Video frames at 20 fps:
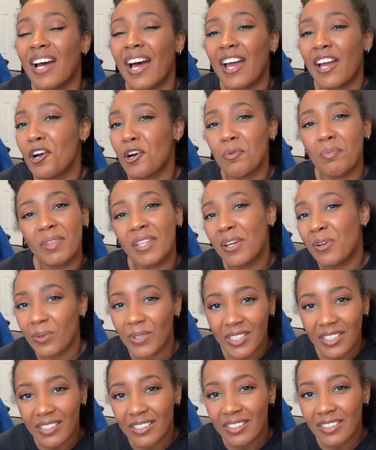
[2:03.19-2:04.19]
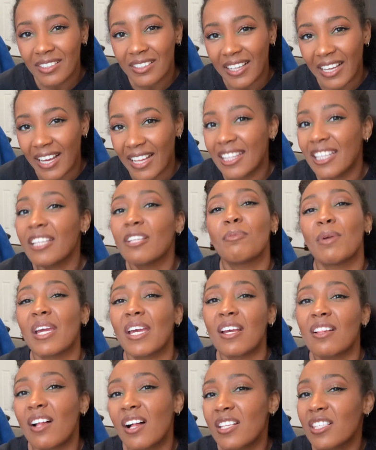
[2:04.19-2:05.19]
I hope they will. Like I think
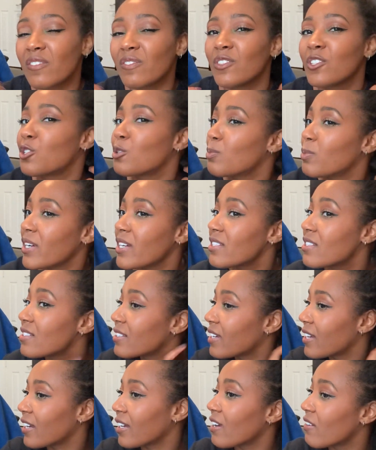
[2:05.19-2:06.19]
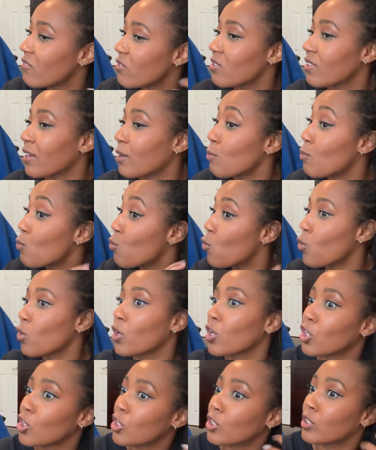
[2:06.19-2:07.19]
making lots of little braids is gonna give you like
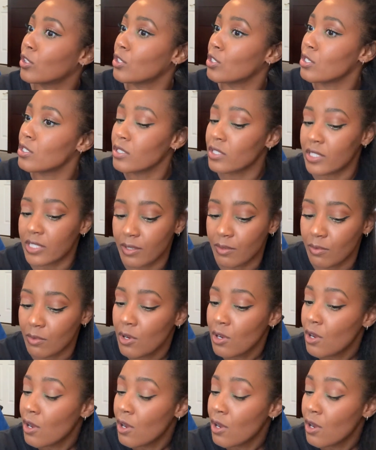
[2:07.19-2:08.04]
more curls and